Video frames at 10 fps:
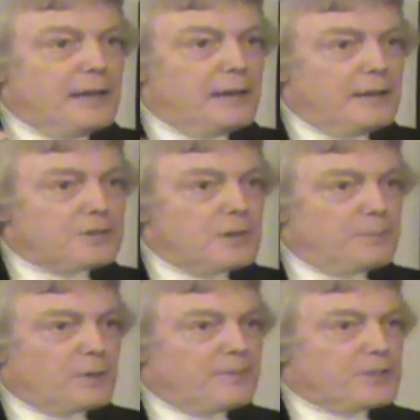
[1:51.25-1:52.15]
and his
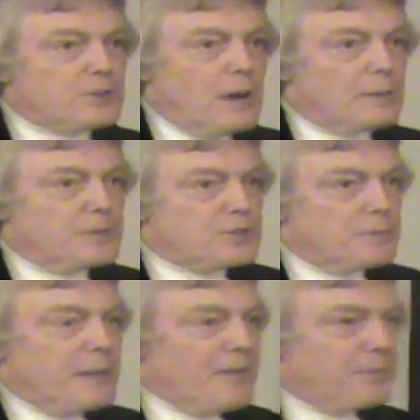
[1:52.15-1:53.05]
number of astronomers
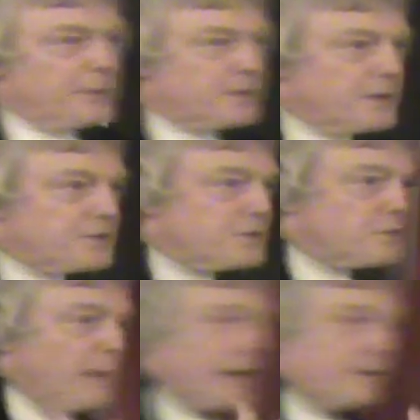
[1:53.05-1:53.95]
and
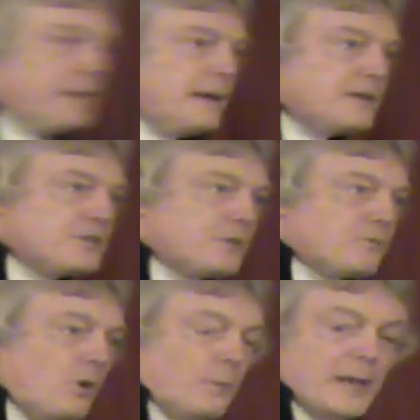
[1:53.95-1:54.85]
mathematicians back in the
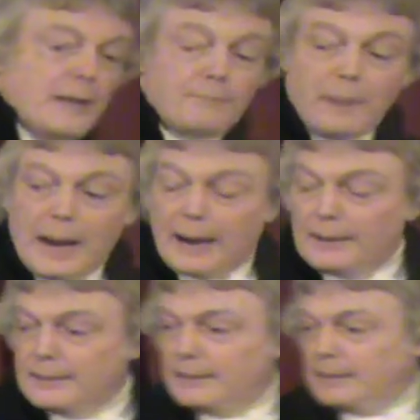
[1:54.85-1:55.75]
ancient Roman Empire.
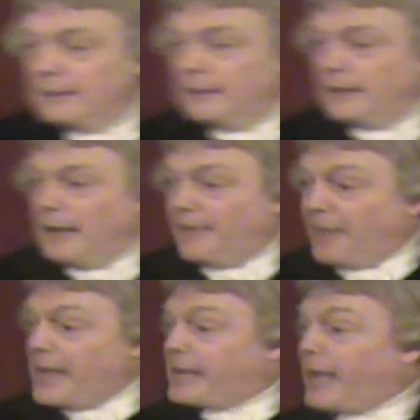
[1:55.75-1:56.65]

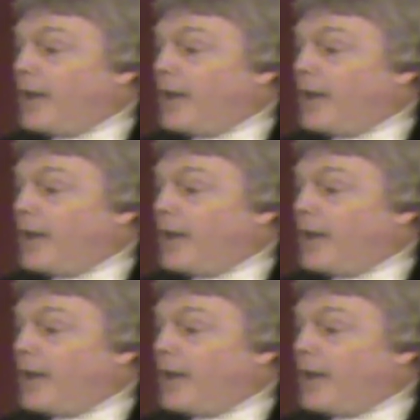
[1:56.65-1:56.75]
And they